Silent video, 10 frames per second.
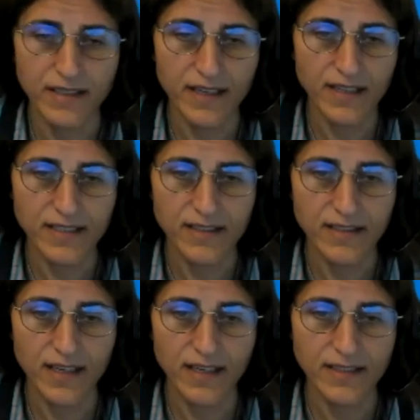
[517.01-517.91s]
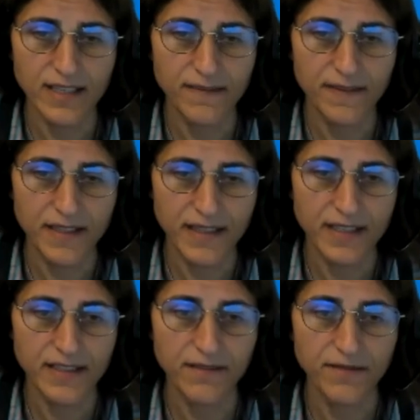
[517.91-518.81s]
thematic action tracks have
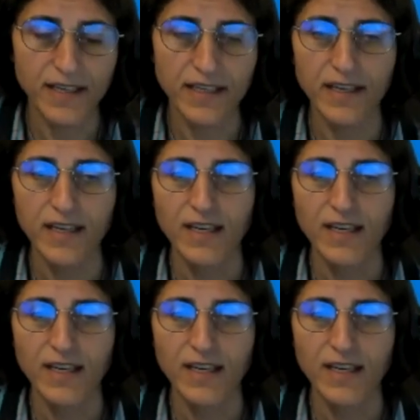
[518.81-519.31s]
identified